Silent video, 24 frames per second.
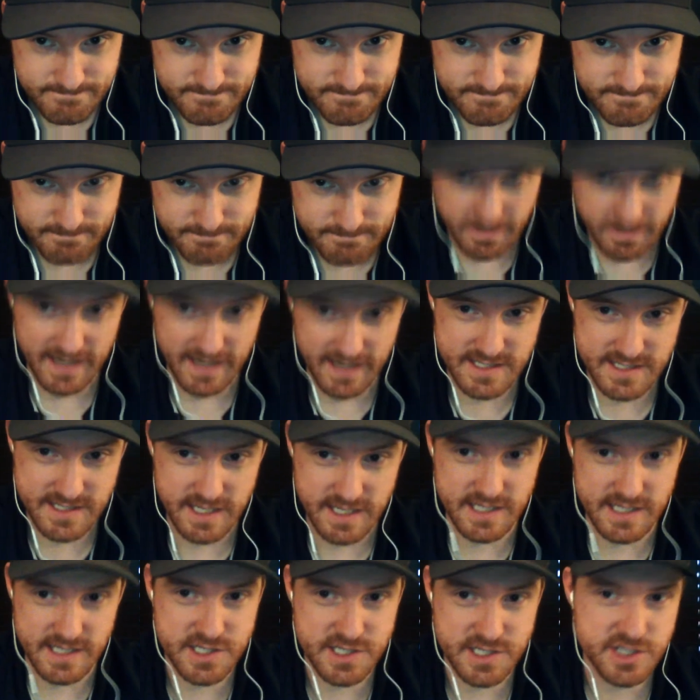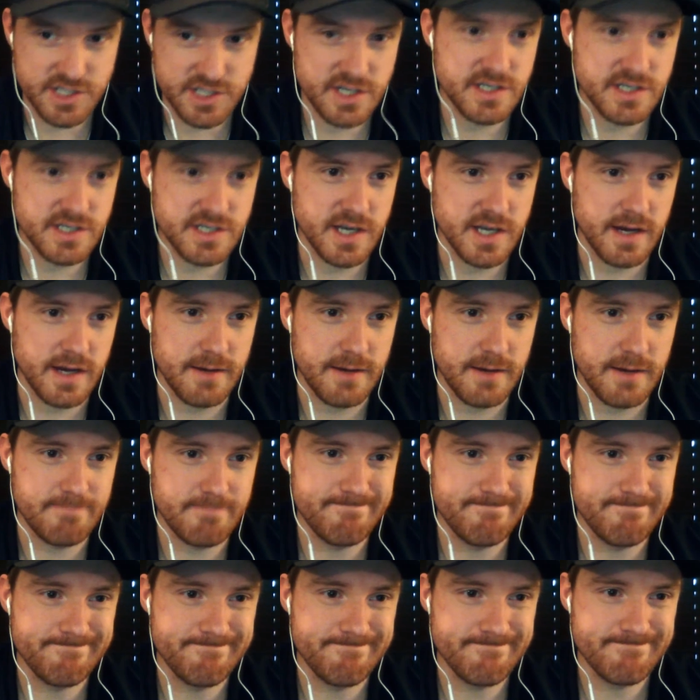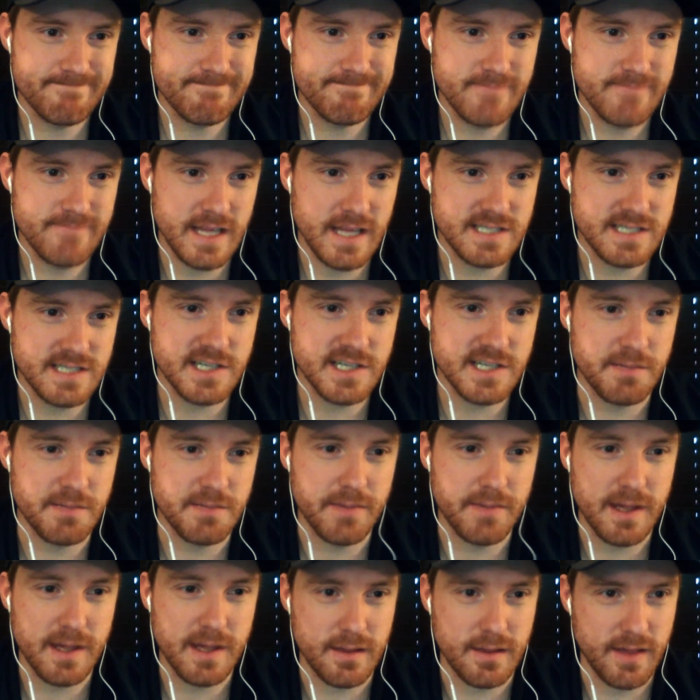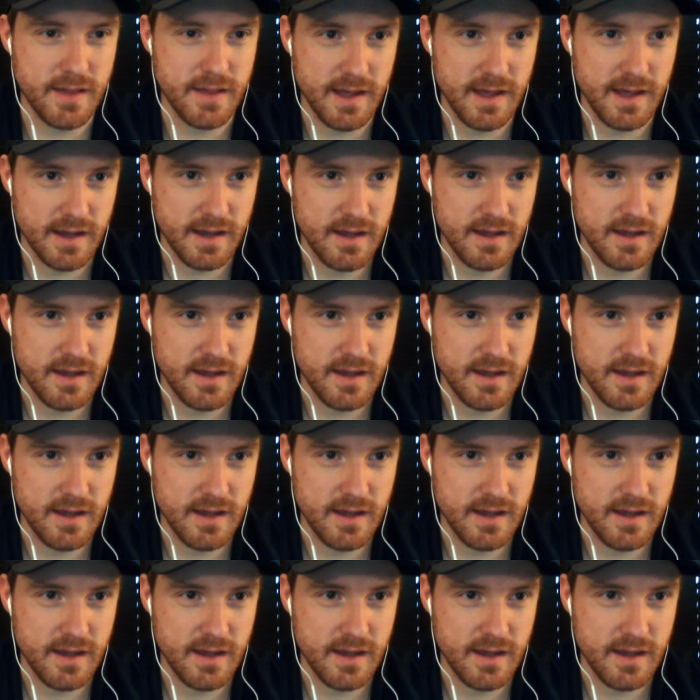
man, it's just such a big thing.